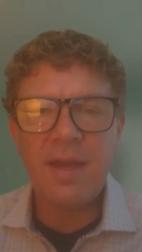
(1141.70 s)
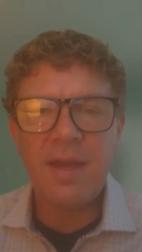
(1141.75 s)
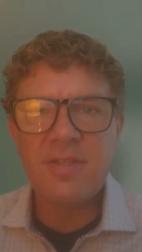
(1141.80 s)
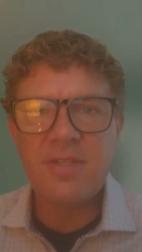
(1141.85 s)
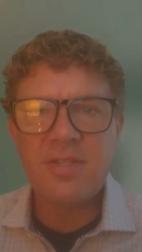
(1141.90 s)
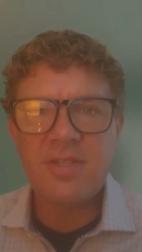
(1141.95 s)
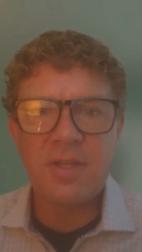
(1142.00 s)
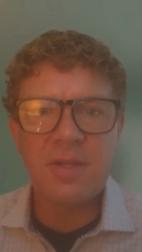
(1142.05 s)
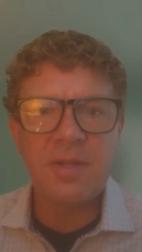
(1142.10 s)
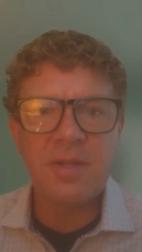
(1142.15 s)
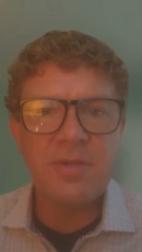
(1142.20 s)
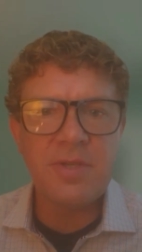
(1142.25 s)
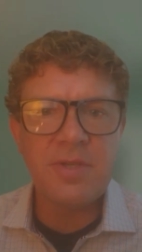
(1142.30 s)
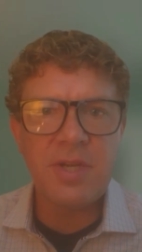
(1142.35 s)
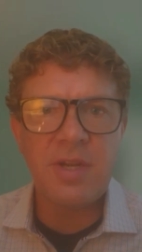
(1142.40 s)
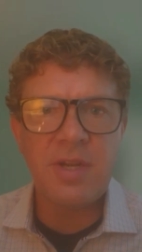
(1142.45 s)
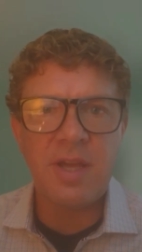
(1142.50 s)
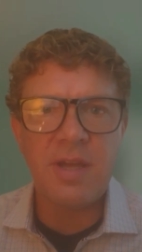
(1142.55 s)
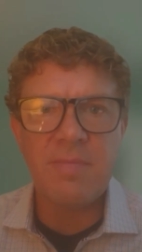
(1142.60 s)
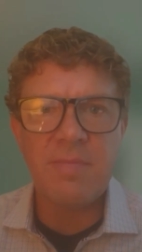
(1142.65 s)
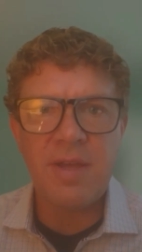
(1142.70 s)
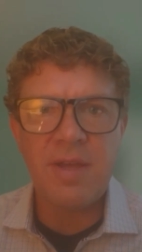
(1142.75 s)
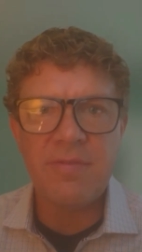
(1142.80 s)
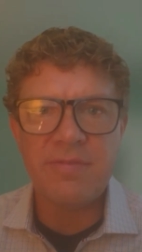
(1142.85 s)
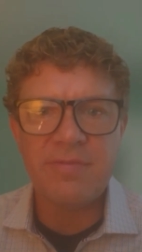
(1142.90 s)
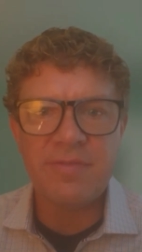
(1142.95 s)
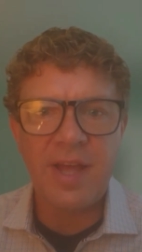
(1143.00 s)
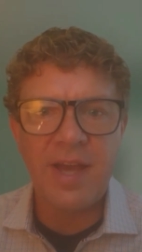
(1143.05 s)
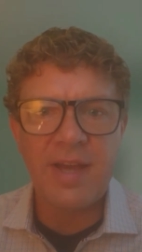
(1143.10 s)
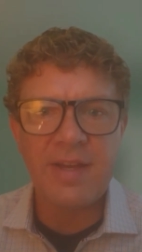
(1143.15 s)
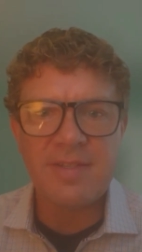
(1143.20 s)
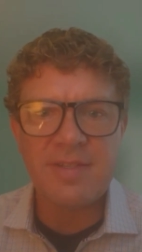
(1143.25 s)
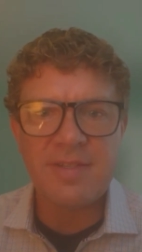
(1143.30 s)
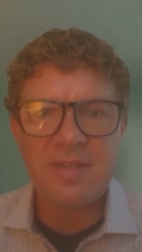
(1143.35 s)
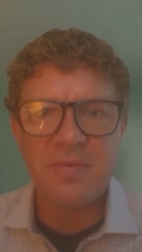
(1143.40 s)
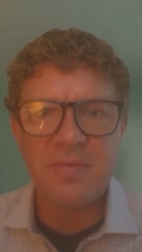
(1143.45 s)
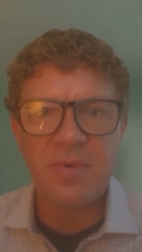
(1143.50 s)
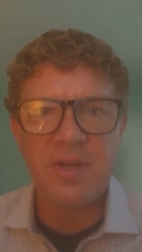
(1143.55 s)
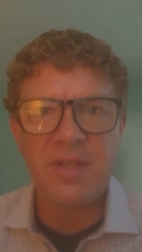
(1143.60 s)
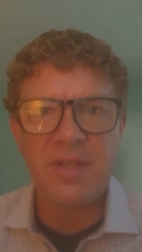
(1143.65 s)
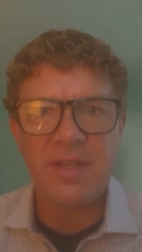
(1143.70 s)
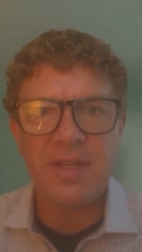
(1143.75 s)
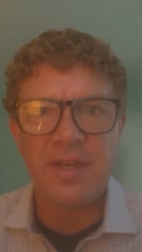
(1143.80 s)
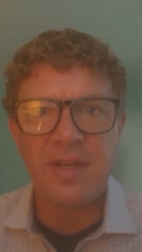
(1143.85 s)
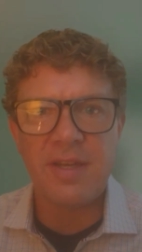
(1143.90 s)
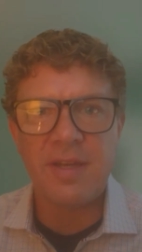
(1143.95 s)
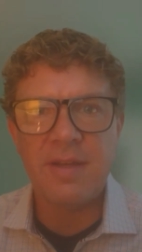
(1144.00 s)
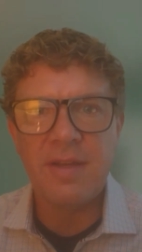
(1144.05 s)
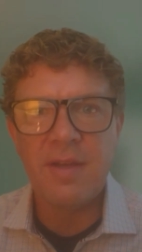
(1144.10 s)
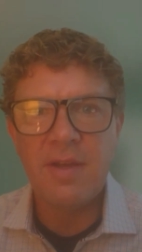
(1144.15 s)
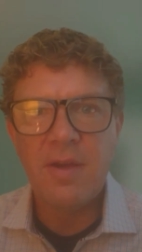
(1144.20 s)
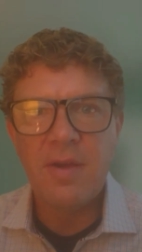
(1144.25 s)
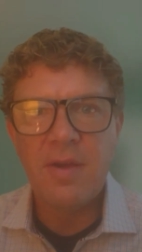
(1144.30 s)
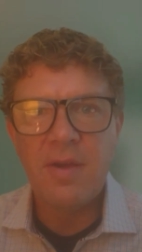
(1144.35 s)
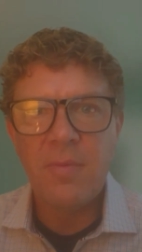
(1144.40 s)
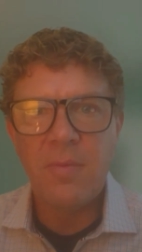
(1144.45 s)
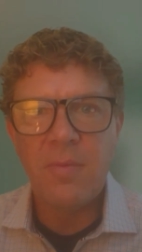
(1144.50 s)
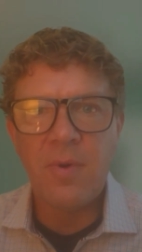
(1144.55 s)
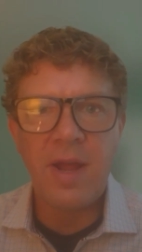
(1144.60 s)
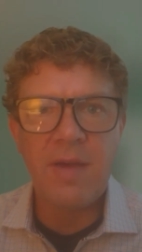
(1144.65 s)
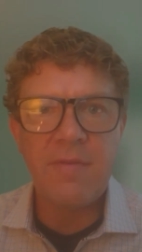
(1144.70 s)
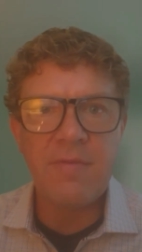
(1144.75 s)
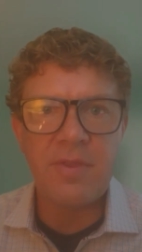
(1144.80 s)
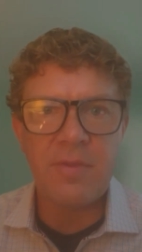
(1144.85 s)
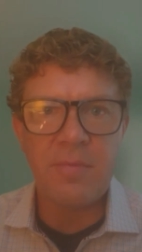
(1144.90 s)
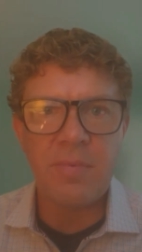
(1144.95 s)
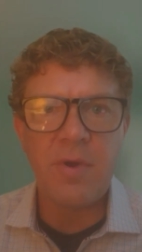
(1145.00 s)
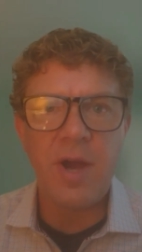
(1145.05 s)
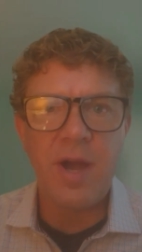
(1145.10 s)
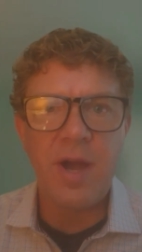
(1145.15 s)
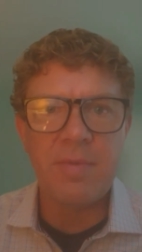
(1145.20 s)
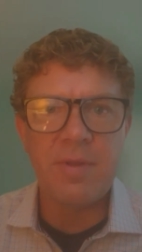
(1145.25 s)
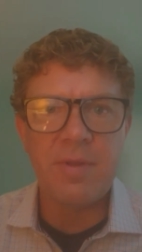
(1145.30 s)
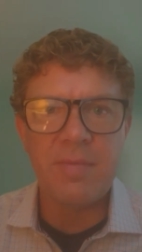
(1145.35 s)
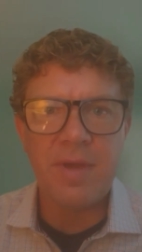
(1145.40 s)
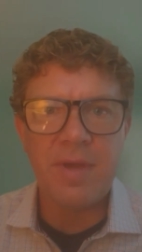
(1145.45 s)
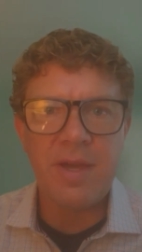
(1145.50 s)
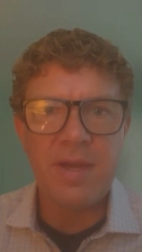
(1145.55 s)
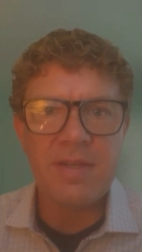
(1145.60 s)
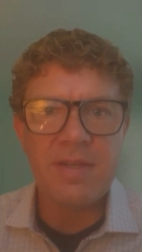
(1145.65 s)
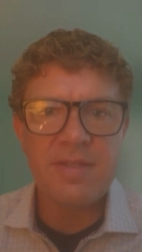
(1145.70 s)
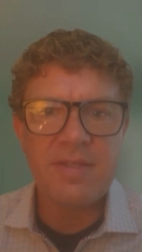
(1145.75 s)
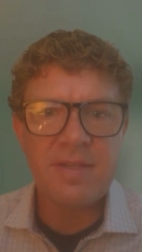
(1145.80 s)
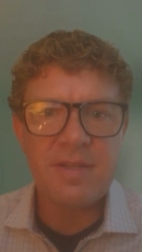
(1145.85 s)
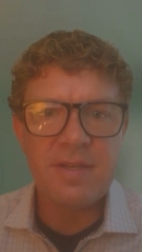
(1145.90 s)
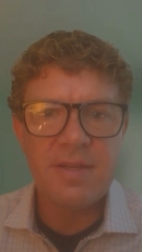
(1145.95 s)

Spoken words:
solution can be flex to really whatever the problem is.